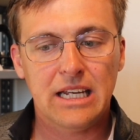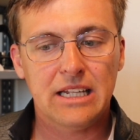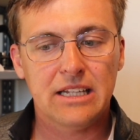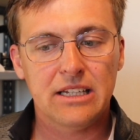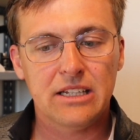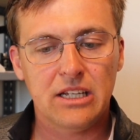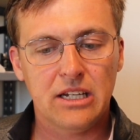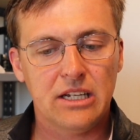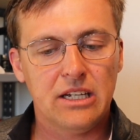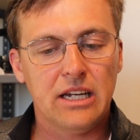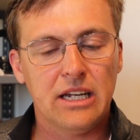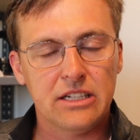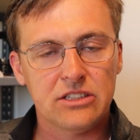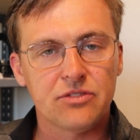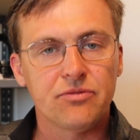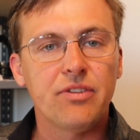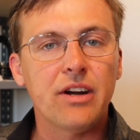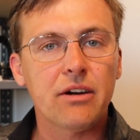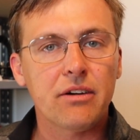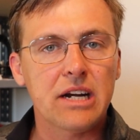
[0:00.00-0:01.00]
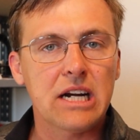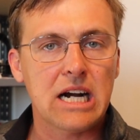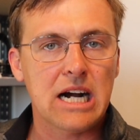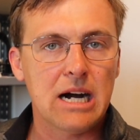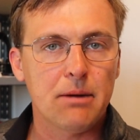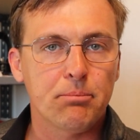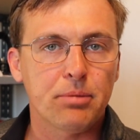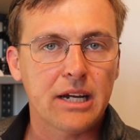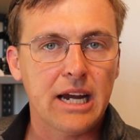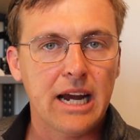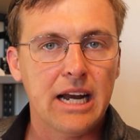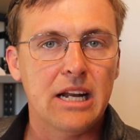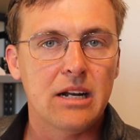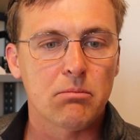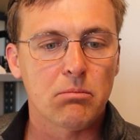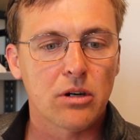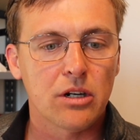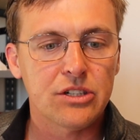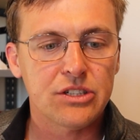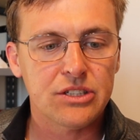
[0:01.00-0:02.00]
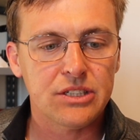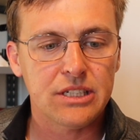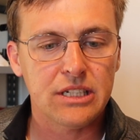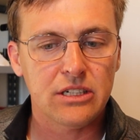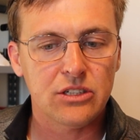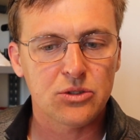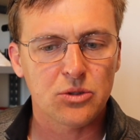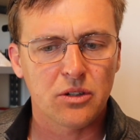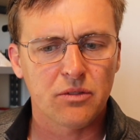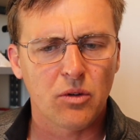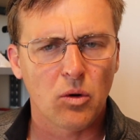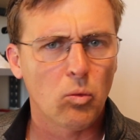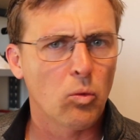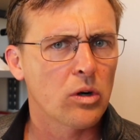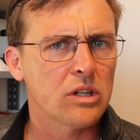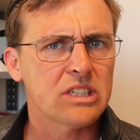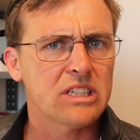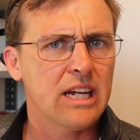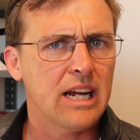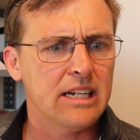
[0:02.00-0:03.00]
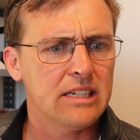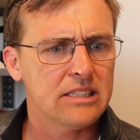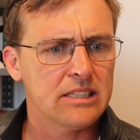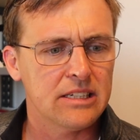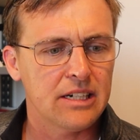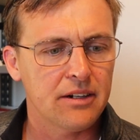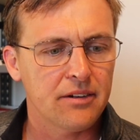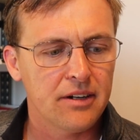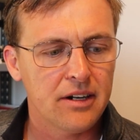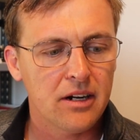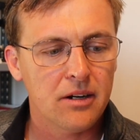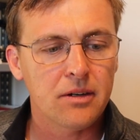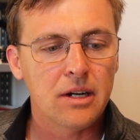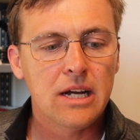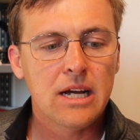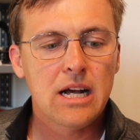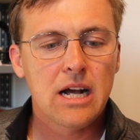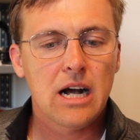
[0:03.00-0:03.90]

It's very complicated emergency, sort of a worst case scenario,